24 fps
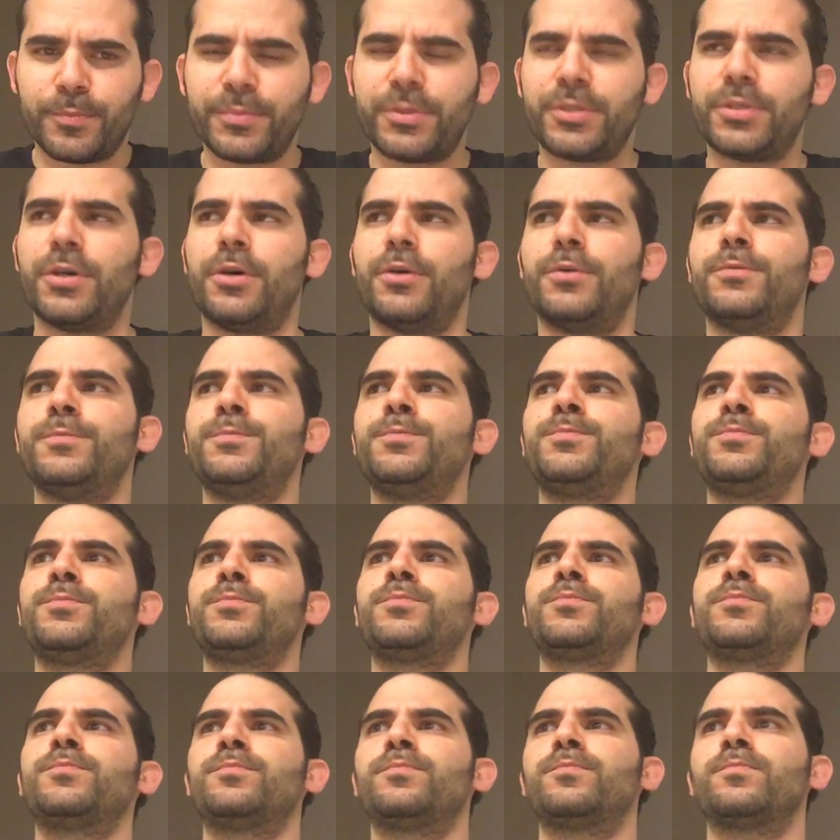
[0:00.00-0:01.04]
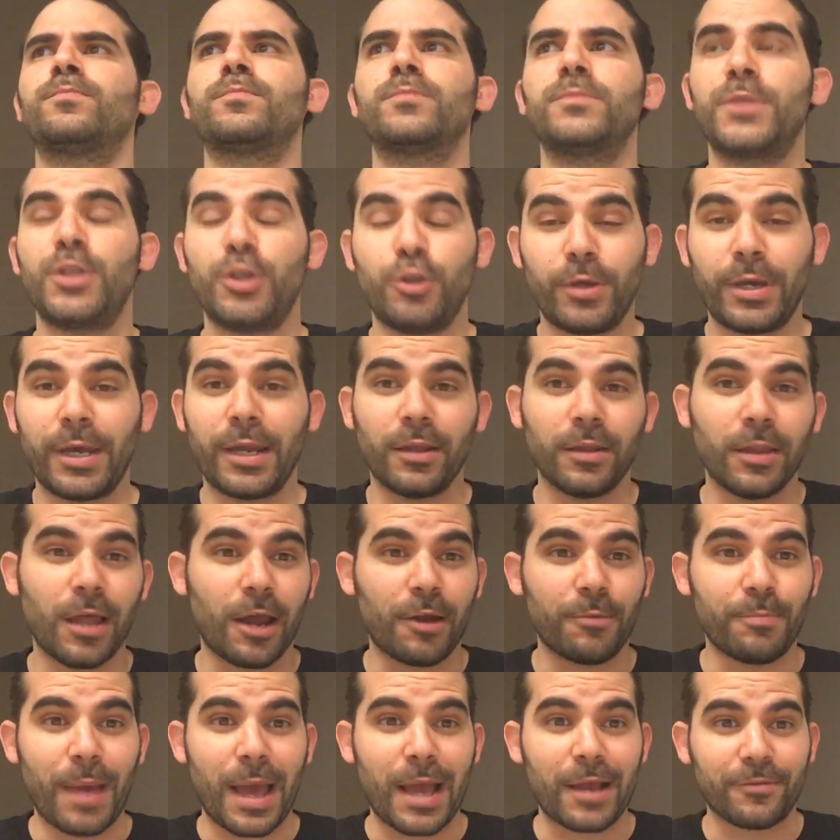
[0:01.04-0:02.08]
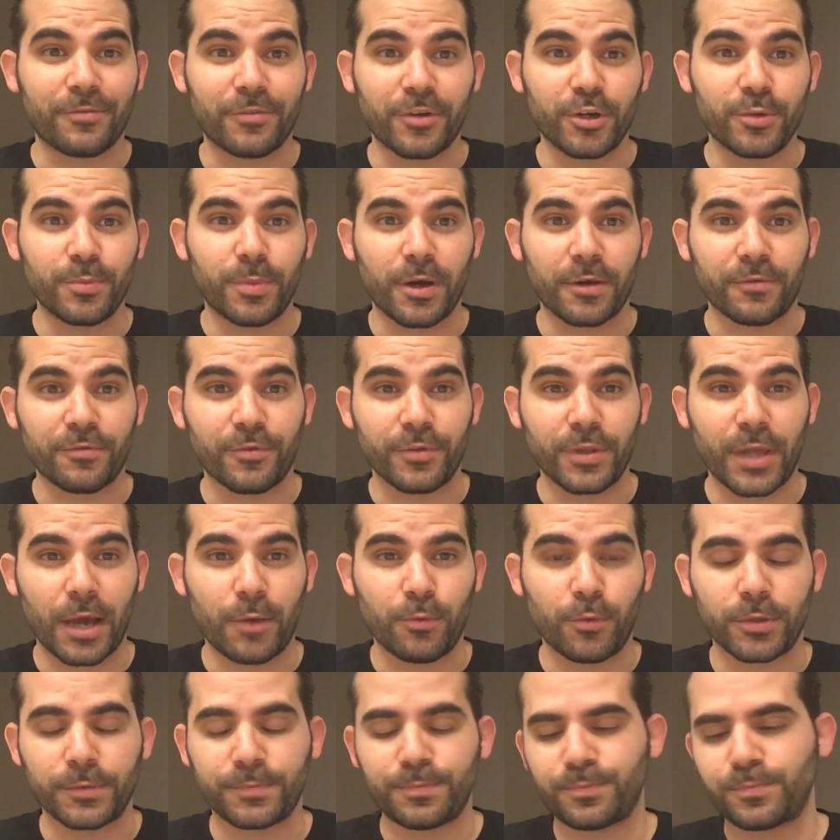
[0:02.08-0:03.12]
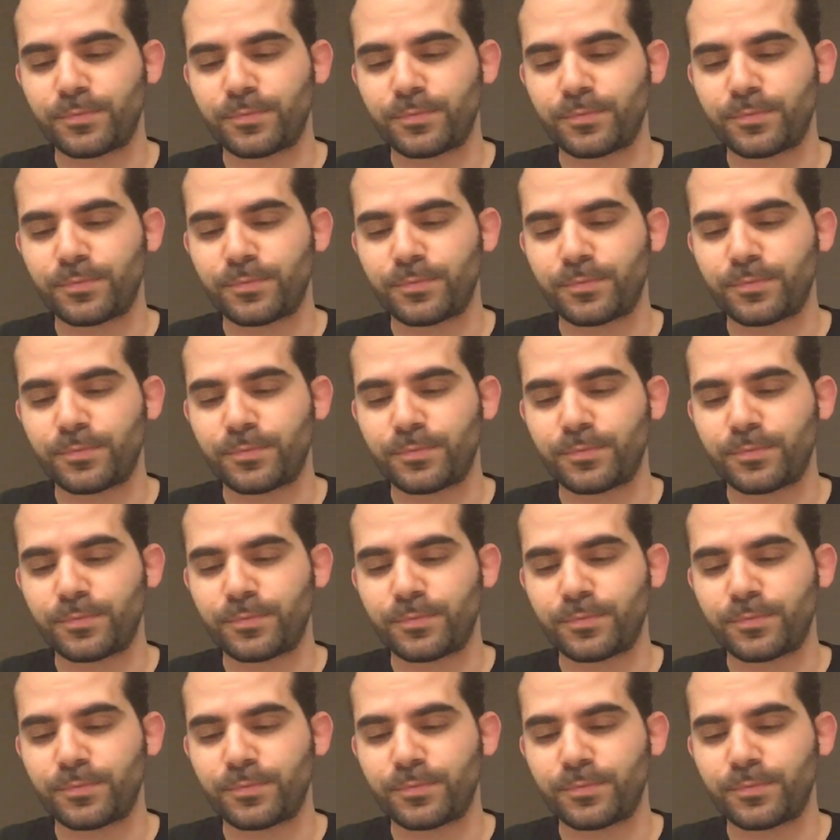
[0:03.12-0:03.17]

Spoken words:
So you get a lot of bang for your buck for that one.